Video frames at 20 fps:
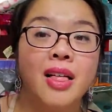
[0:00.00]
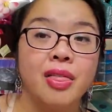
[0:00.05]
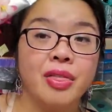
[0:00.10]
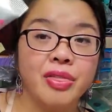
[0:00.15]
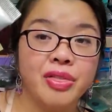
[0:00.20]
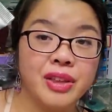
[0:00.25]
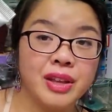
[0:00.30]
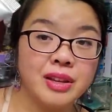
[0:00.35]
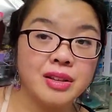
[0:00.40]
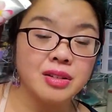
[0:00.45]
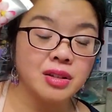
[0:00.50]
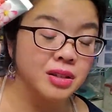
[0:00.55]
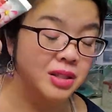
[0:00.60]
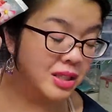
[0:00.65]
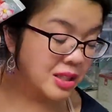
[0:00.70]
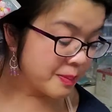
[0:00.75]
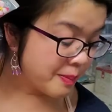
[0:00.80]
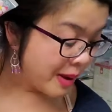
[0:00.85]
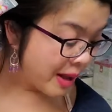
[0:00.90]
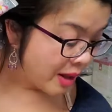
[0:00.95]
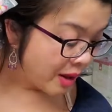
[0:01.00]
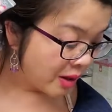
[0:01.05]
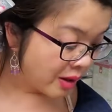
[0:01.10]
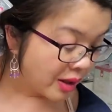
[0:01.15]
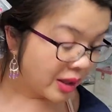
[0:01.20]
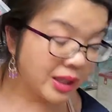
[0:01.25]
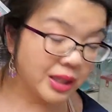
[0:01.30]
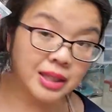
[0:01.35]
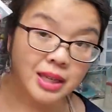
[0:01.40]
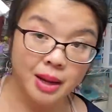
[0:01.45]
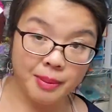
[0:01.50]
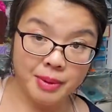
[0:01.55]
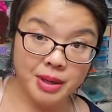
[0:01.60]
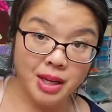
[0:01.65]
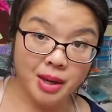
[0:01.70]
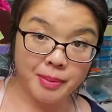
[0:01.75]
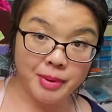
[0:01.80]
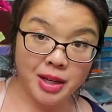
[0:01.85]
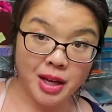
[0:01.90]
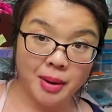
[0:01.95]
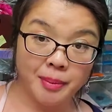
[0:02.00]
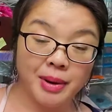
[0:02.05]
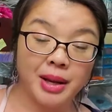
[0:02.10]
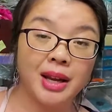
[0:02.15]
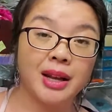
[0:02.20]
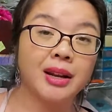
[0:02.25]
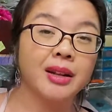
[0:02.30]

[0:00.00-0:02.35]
these smell yummy, yummy, yummy.